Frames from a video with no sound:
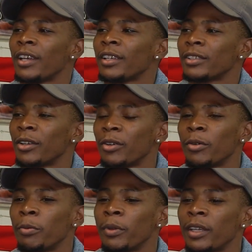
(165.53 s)

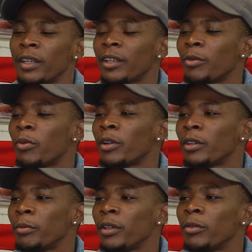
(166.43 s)
So me and him wanting
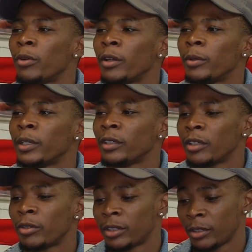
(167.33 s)
to be where we, you
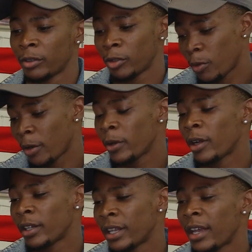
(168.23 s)
know, to where we
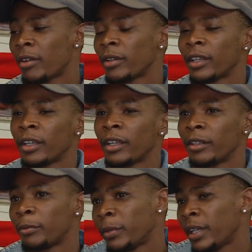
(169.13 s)
are now
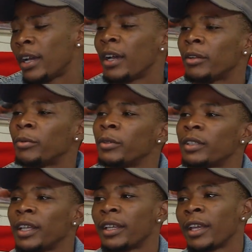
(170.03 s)
and beyond, we
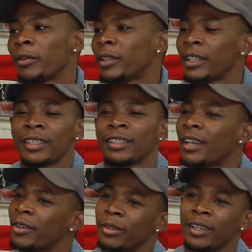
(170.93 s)
was like, hey, this is
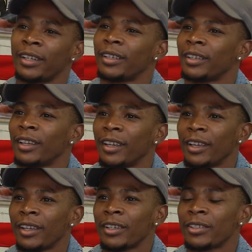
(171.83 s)
not gonna cut it.
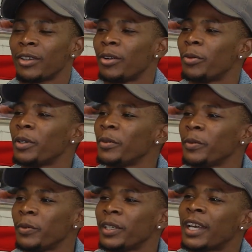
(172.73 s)
So
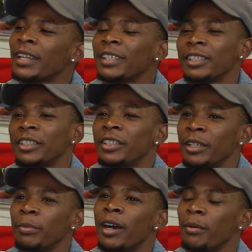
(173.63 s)
we kind of just
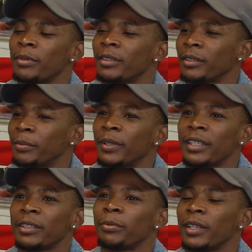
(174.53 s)
gym hopped,
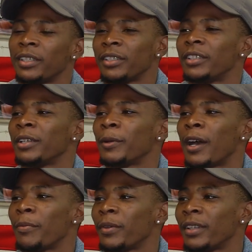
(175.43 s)
place to place, just gym
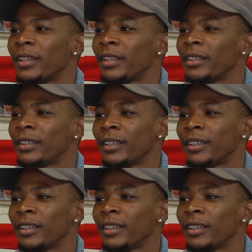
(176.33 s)
hopping, and